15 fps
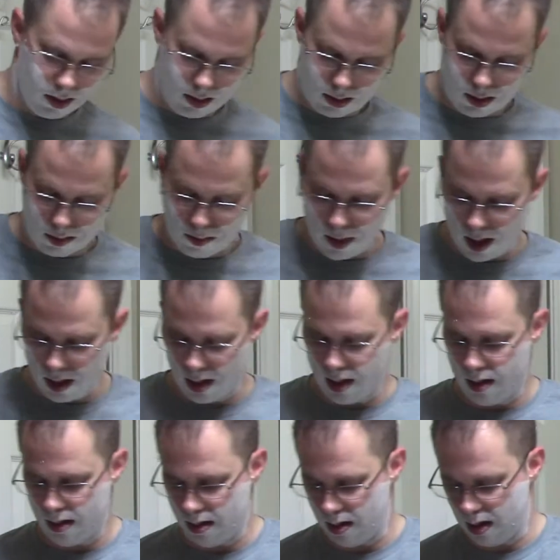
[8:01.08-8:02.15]
it's just
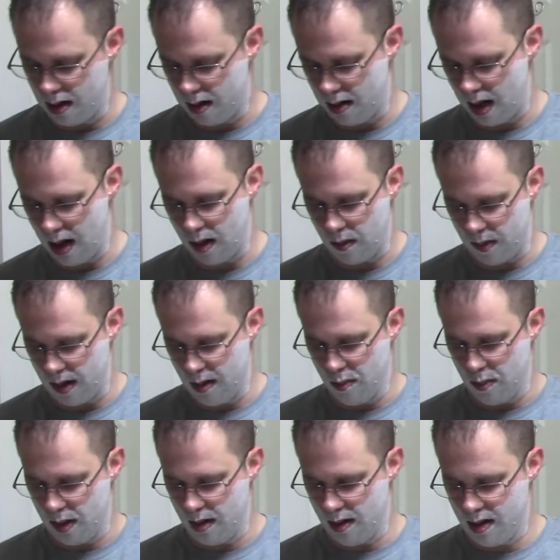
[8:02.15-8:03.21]
barely uh, Halloween,
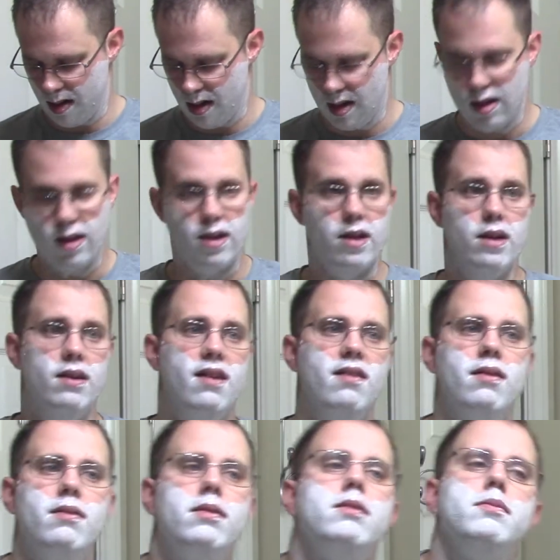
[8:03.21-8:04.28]
but you
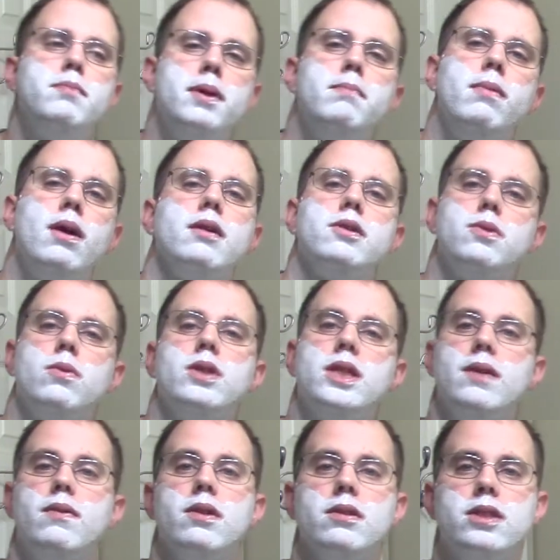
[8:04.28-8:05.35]
know, big box stores
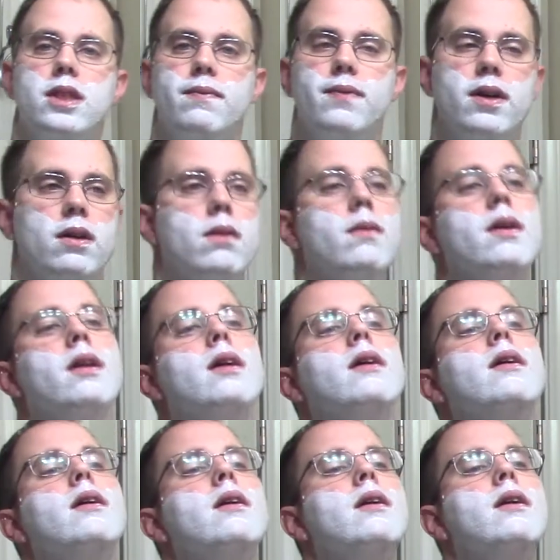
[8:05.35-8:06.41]
have all the stuff out already.
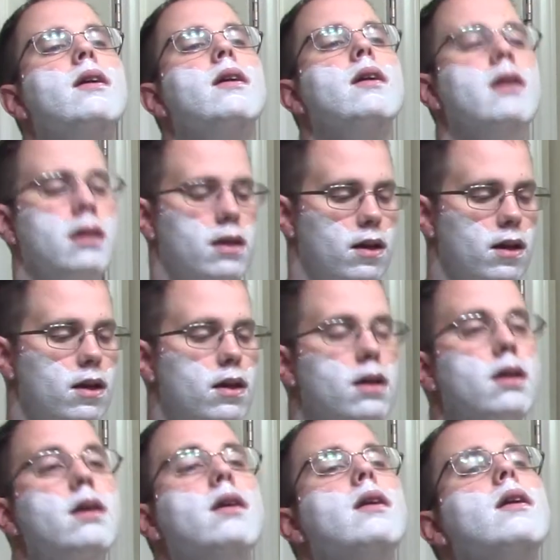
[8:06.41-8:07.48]

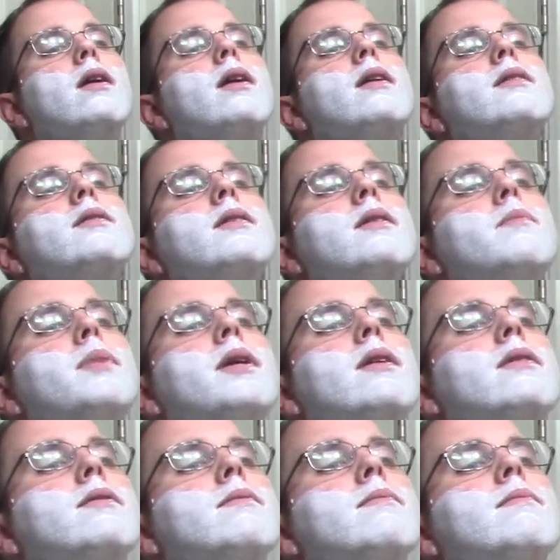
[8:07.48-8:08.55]
All right, second
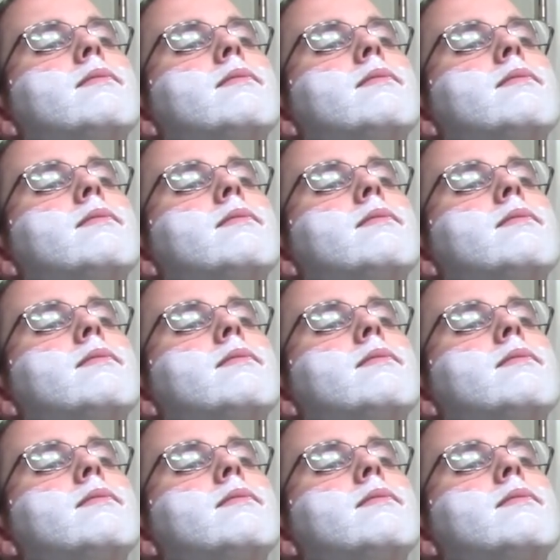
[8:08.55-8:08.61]
pass.